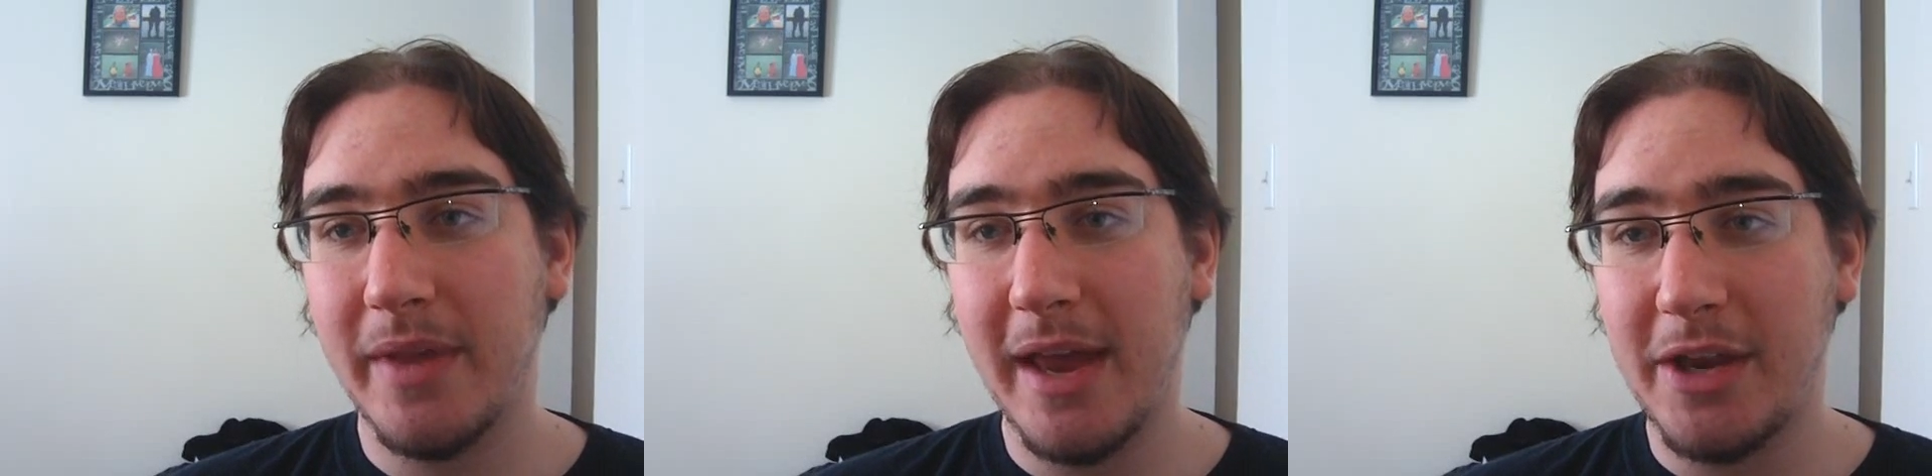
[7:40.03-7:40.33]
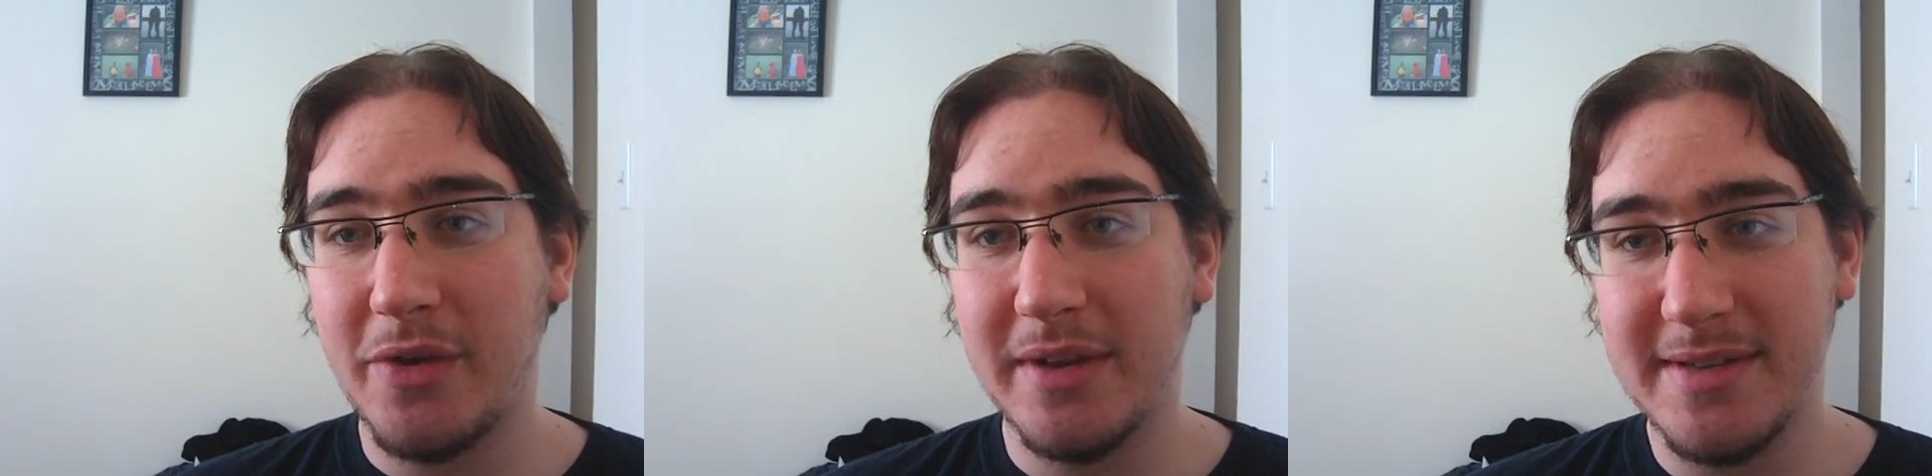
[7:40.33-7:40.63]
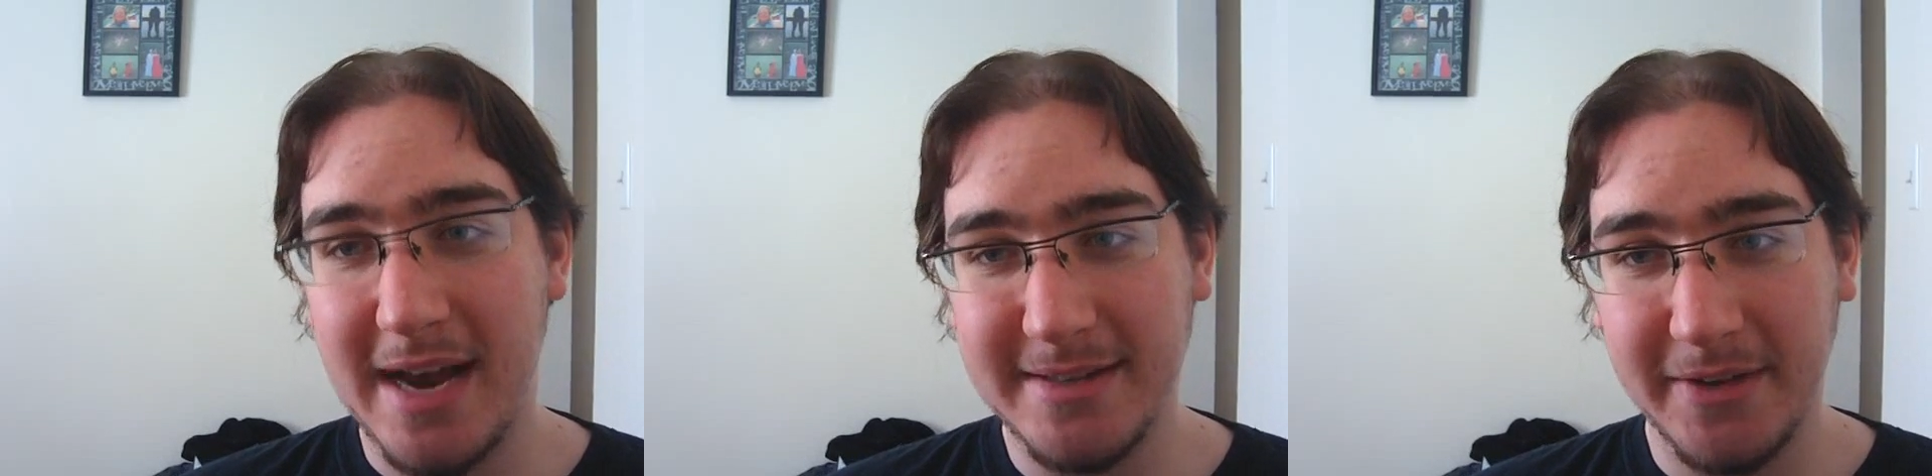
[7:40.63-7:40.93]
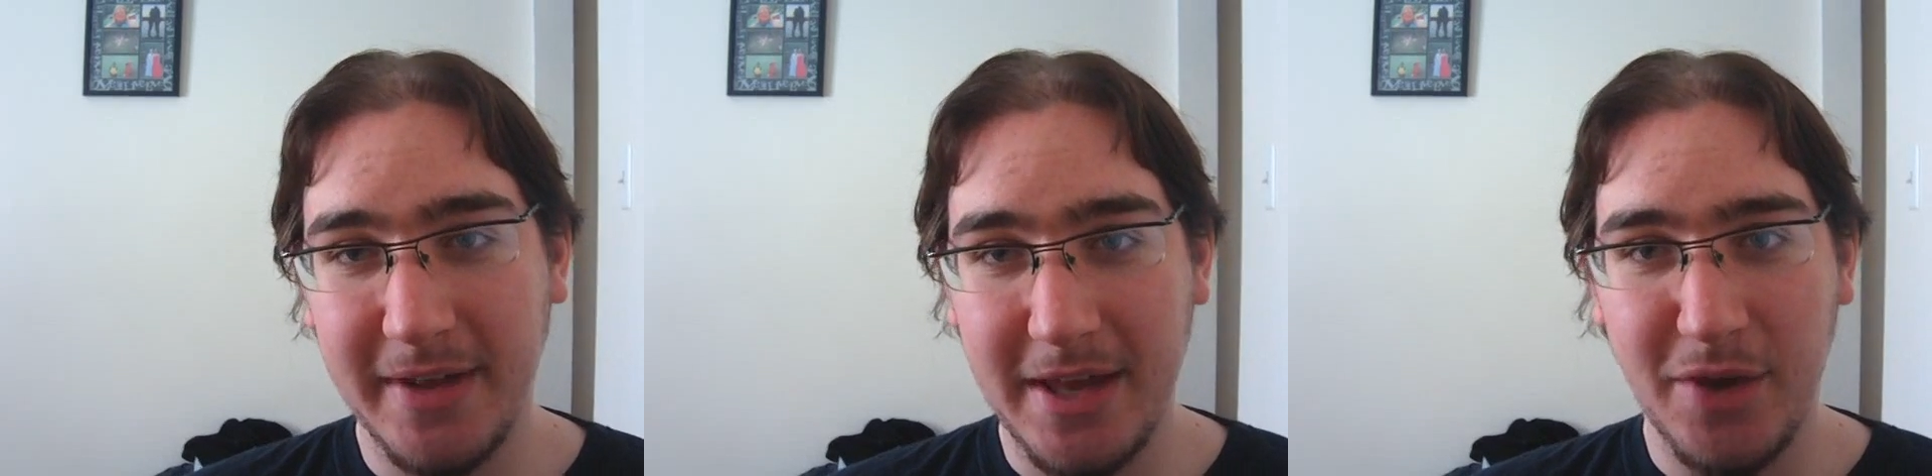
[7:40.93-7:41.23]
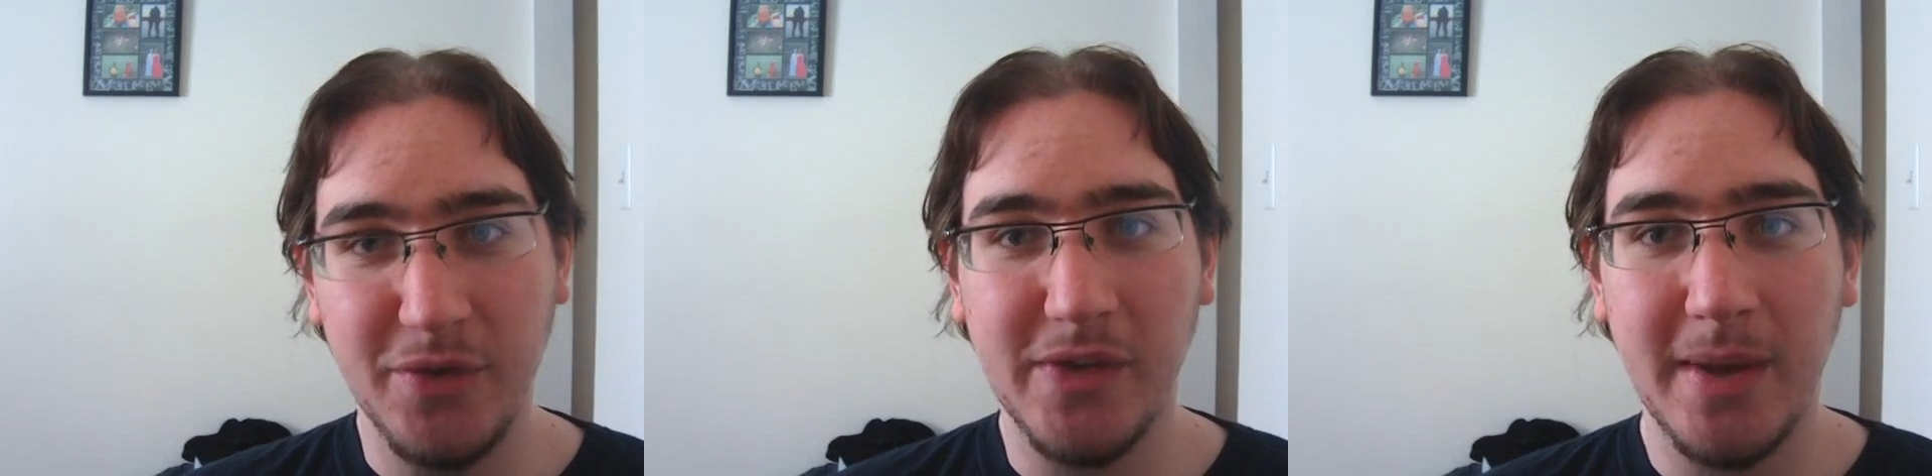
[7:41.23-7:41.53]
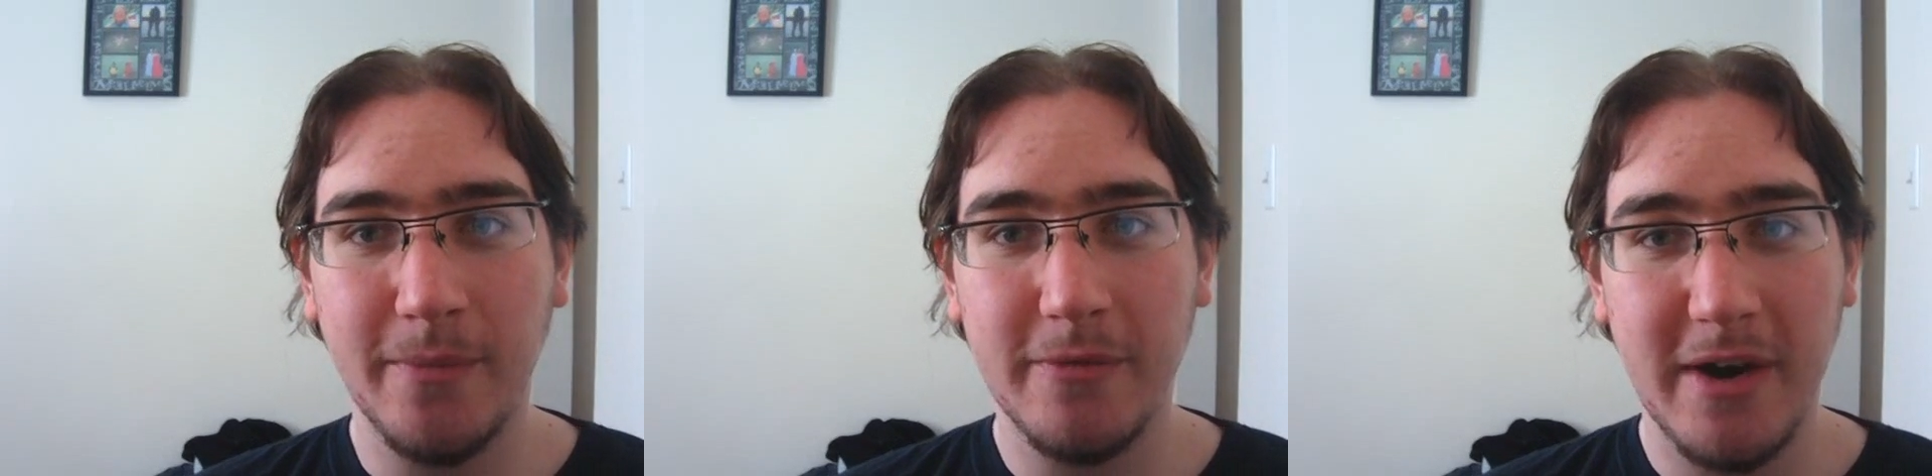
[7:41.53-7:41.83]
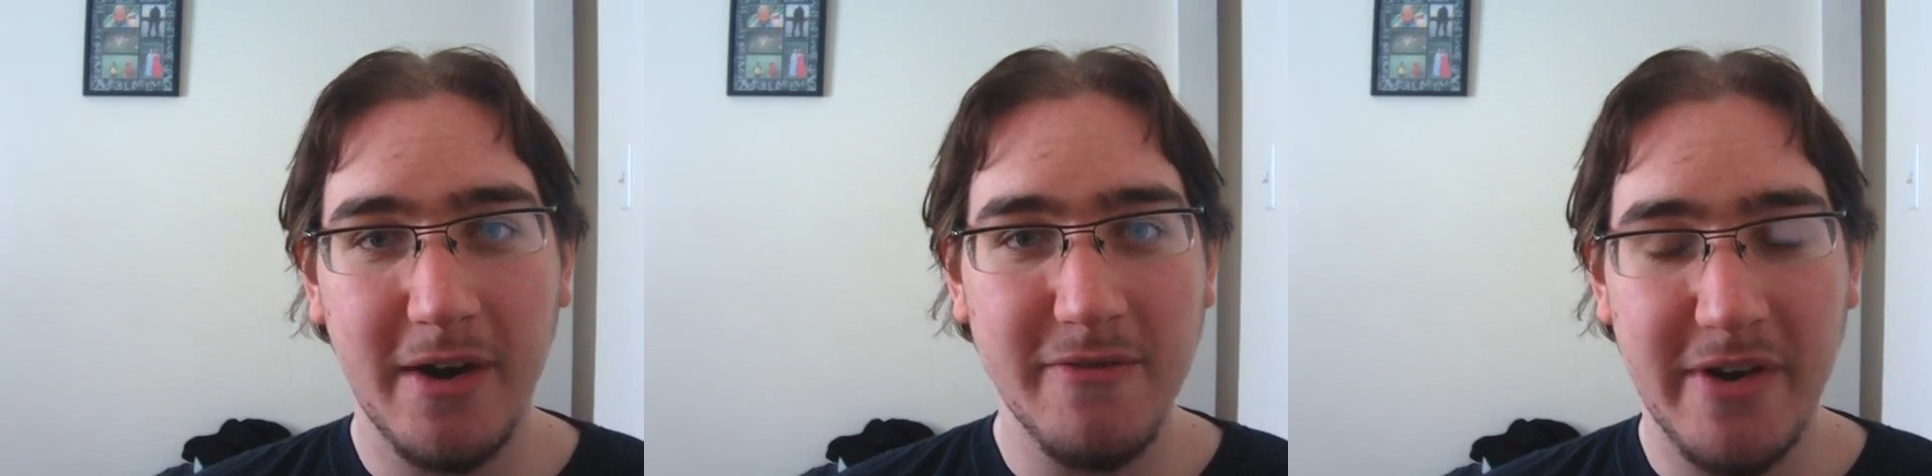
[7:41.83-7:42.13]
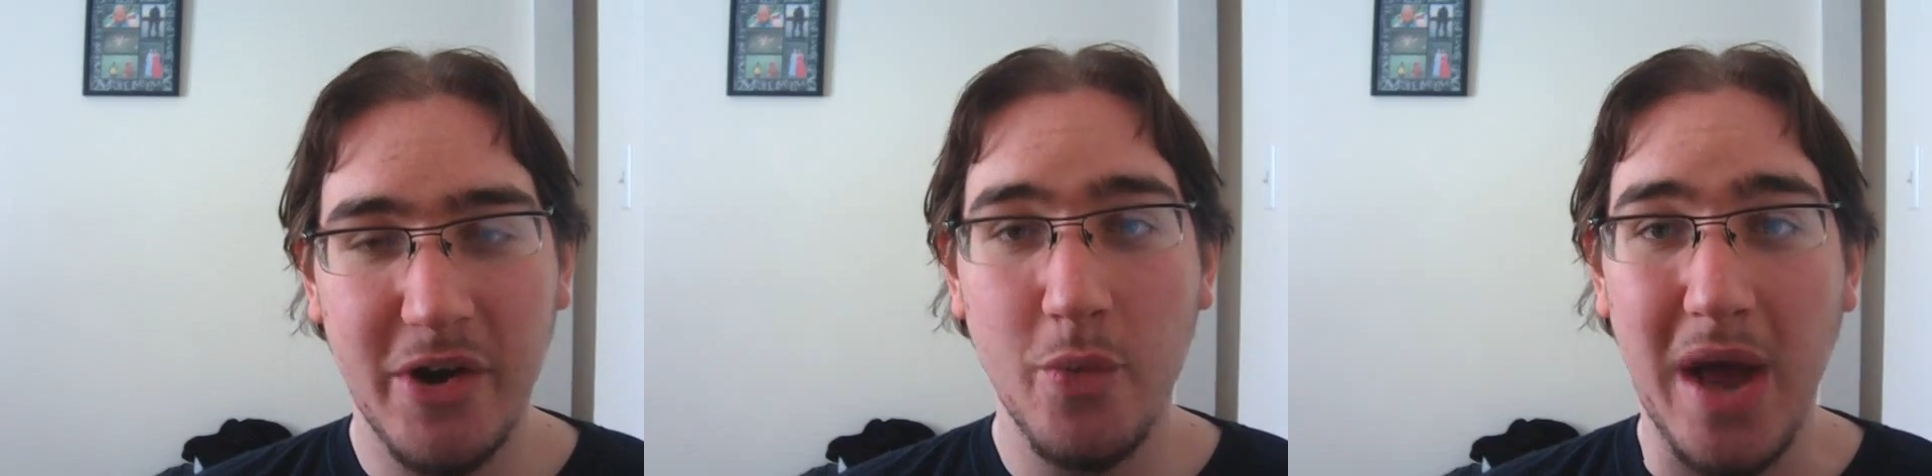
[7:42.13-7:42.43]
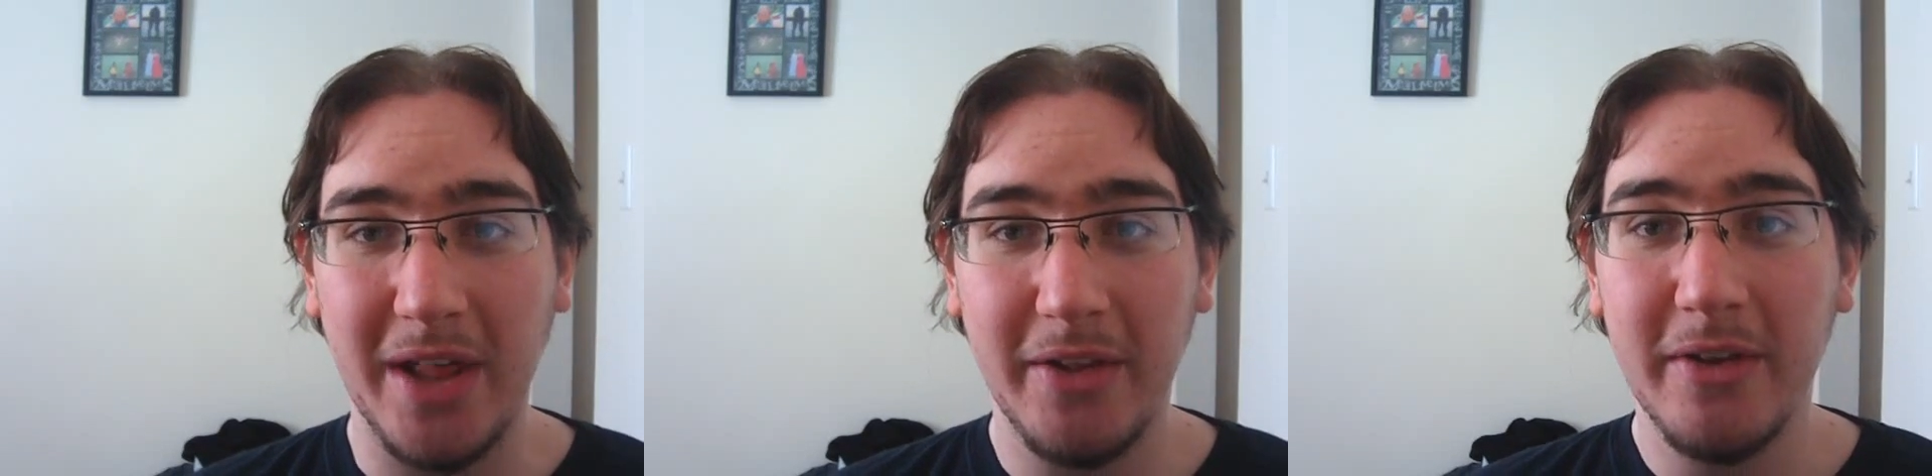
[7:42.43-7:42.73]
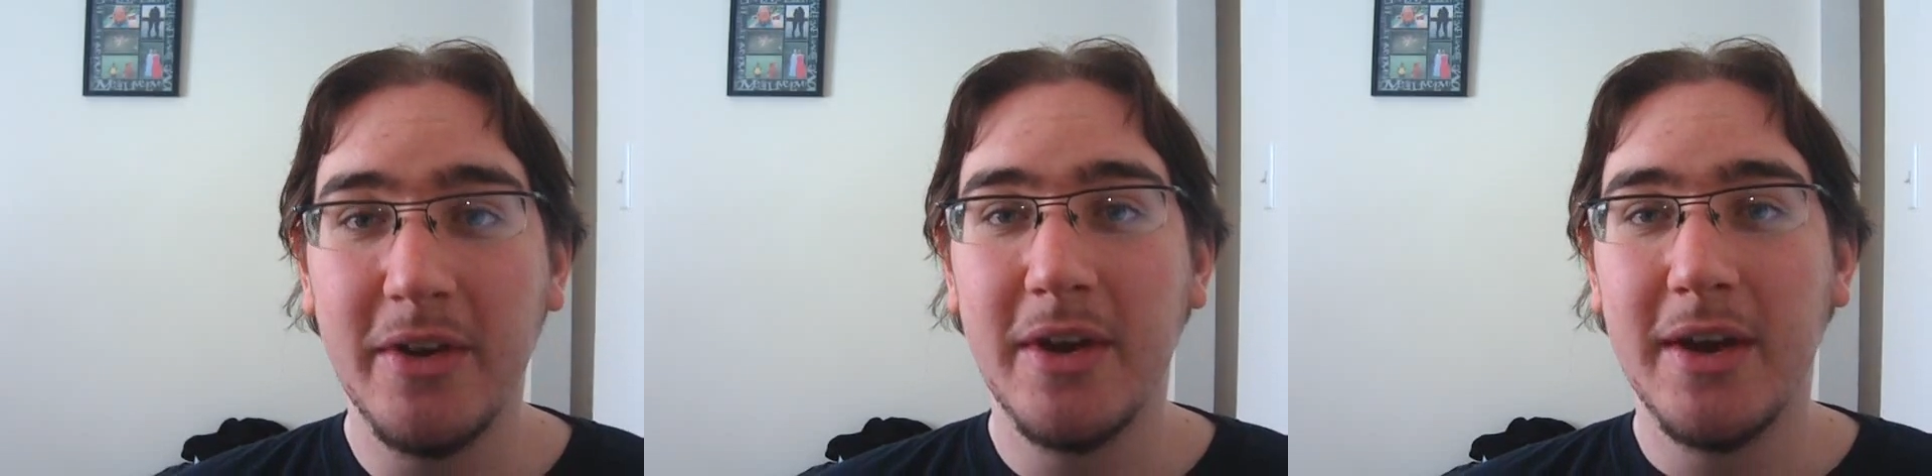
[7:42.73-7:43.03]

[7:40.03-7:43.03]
and you can tactically use them very, very well,